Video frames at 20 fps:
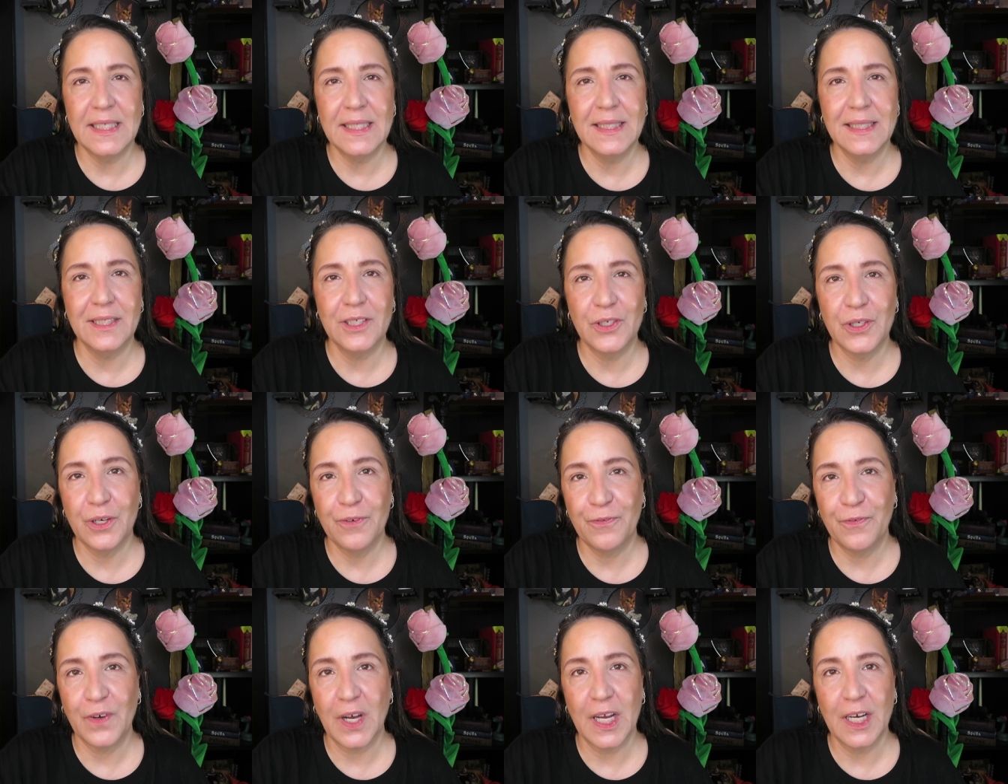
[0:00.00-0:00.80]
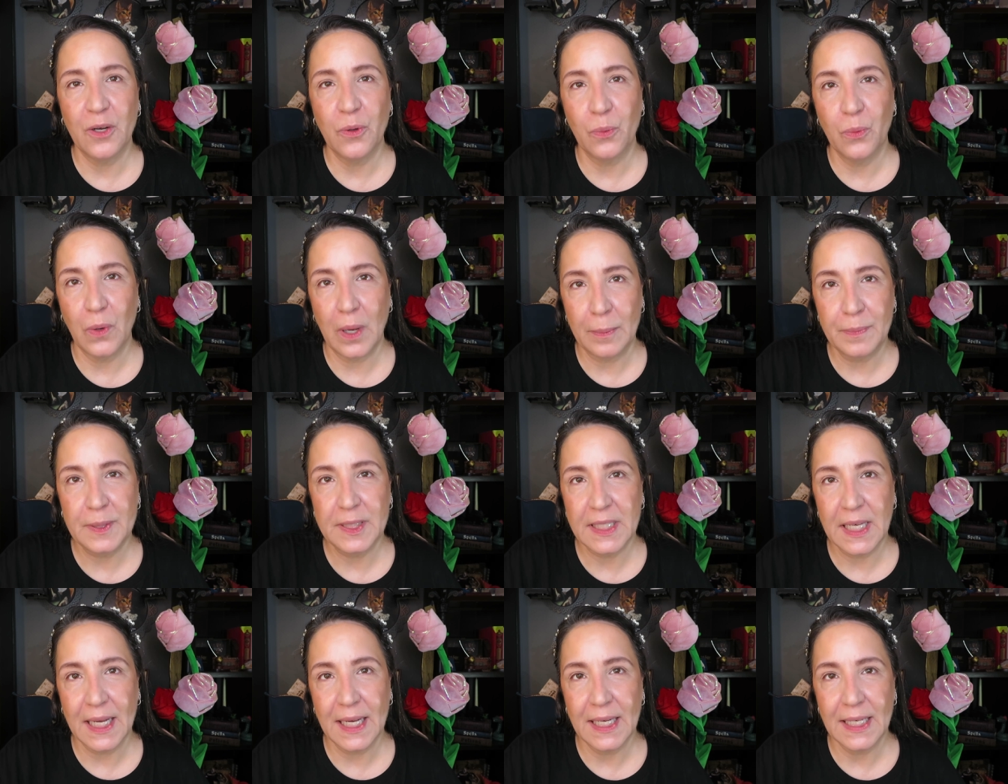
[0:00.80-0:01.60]
easier to find a
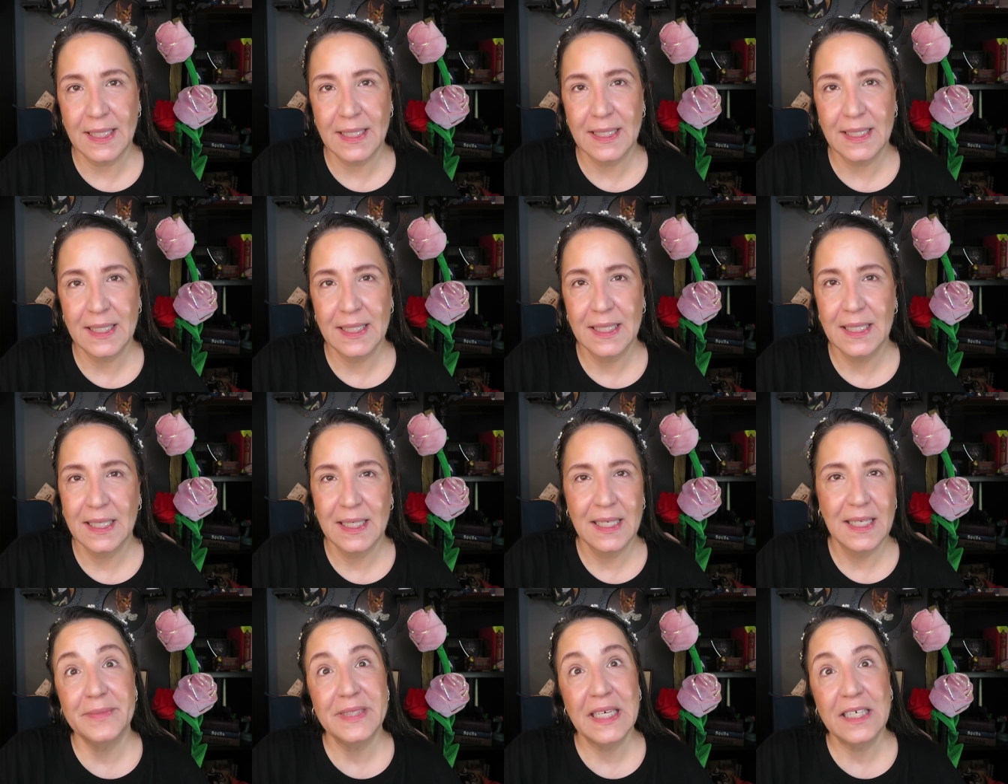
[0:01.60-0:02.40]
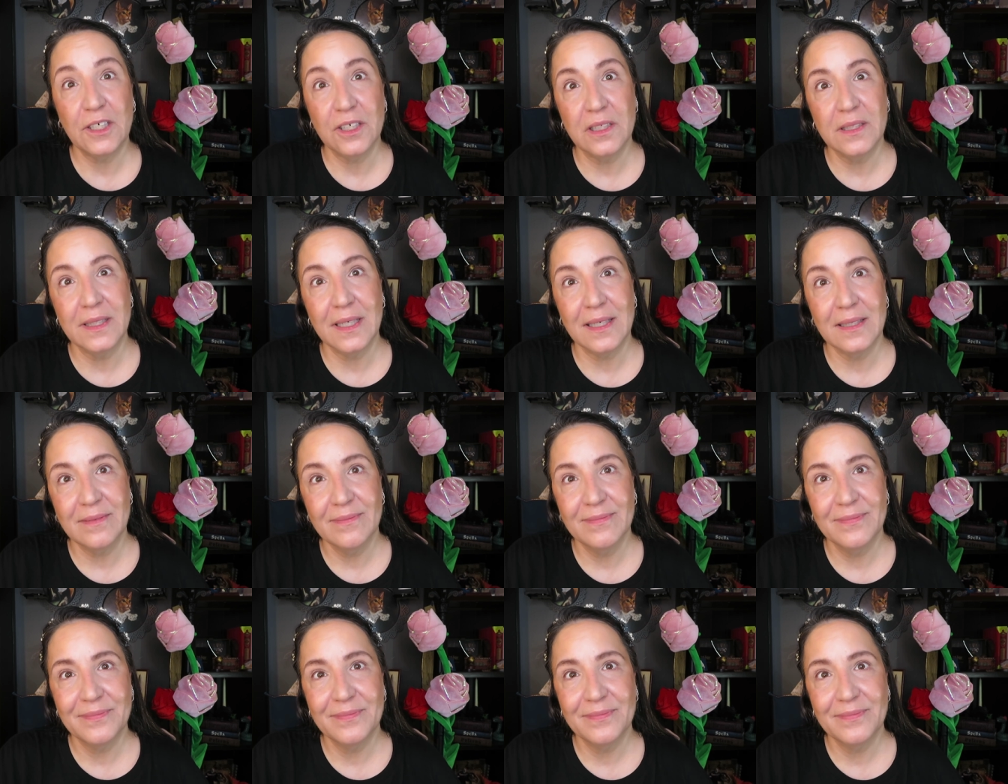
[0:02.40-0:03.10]
website like Ulta,